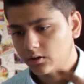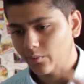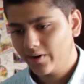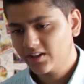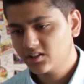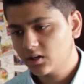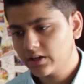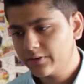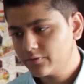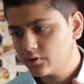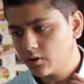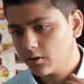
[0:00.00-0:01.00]
The 1X
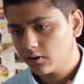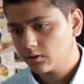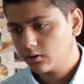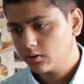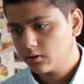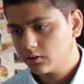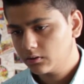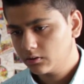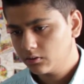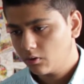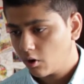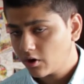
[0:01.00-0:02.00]
slot gives you a
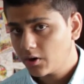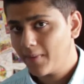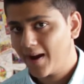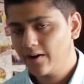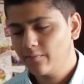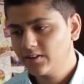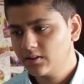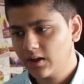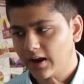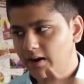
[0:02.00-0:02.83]
longer bandwidth